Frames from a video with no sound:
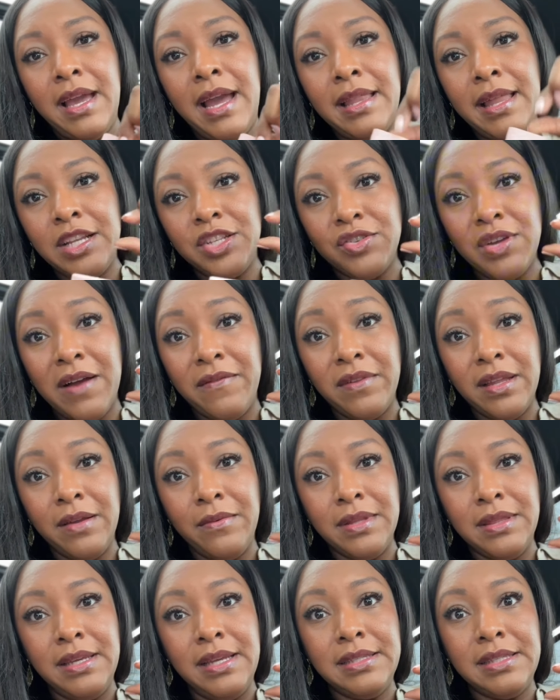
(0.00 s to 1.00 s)
I like traveling
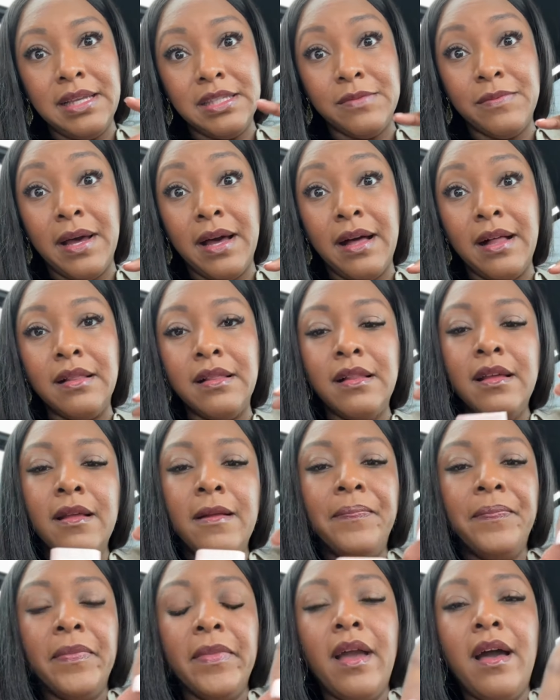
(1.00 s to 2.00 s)
with these as well,
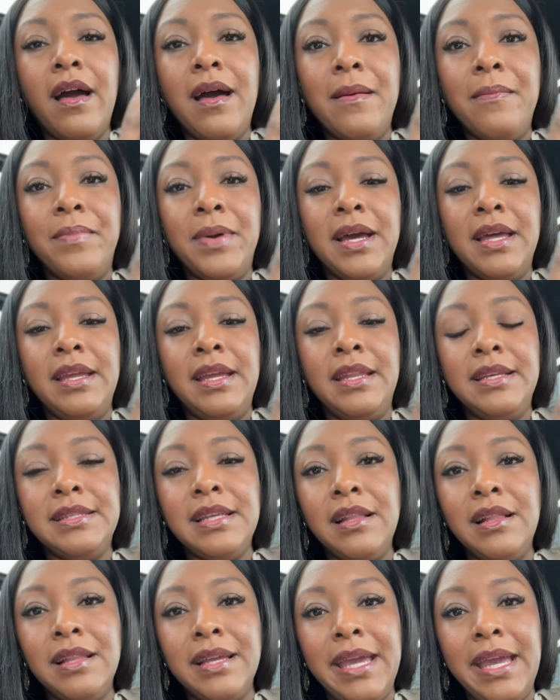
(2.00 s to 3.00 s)
but it is a
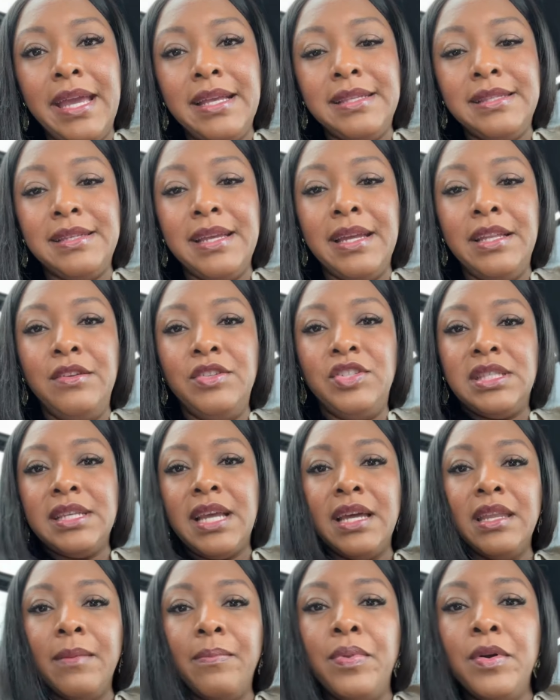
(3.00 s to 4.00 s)
little case, and you just
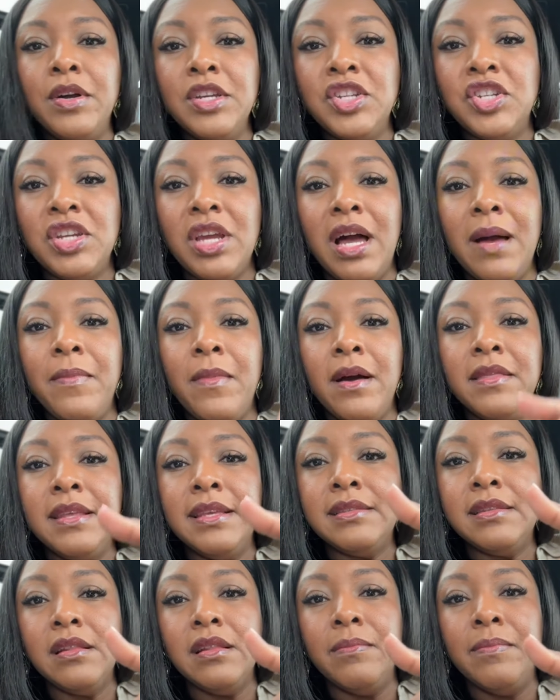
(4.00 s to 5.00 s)
kind of push up on
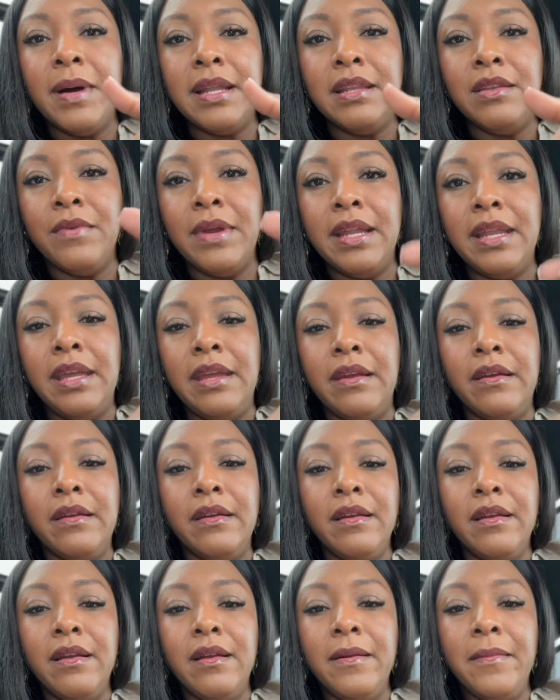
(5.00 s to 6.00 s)
this little button right here,
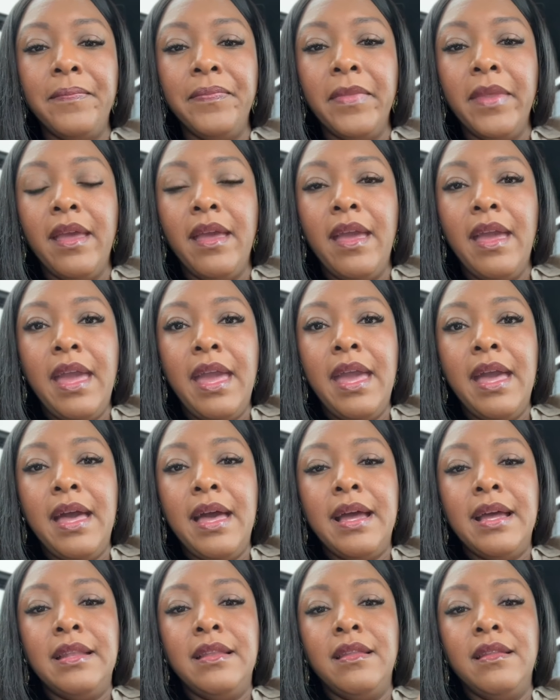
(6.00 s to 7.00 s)

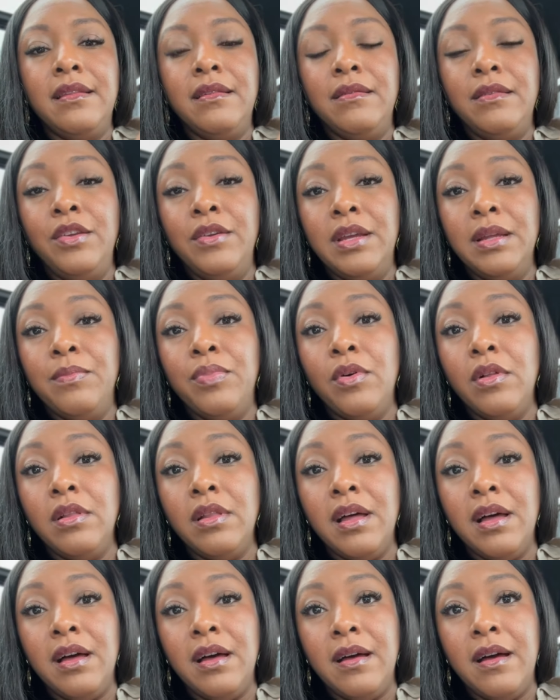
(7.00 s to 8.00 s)
and you can
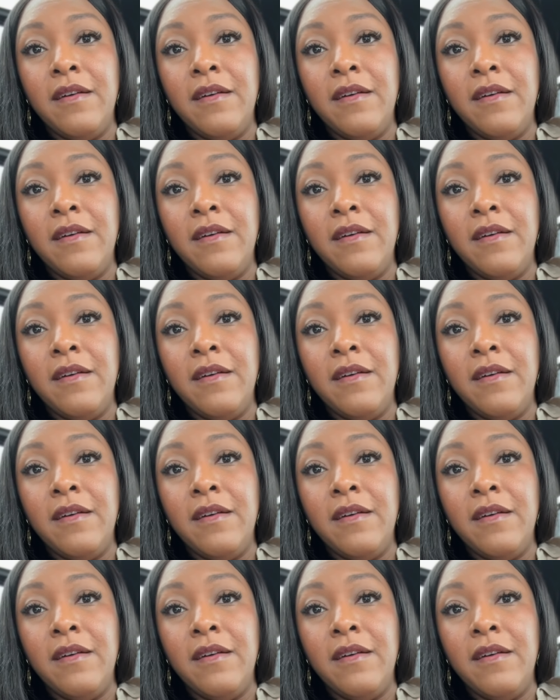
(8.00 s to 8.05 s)
pull a